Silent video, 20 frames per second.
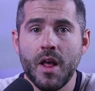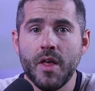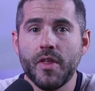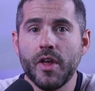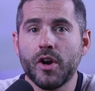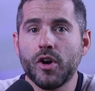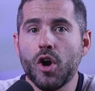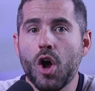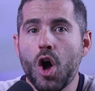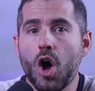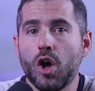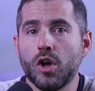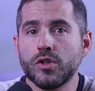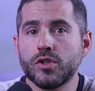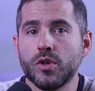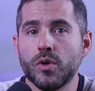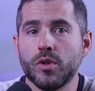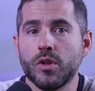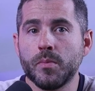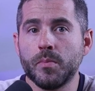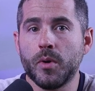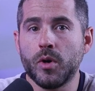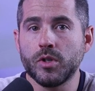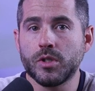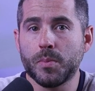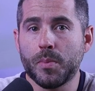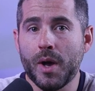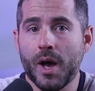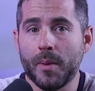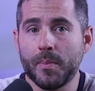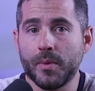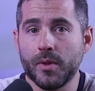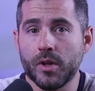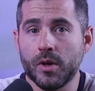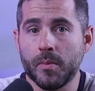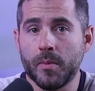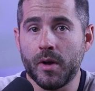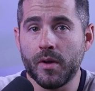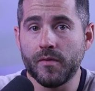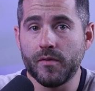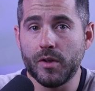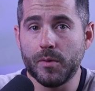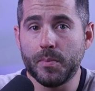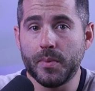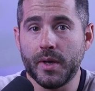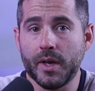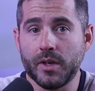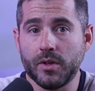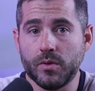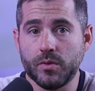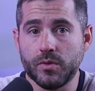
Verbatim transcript: that are also the most popular among VPN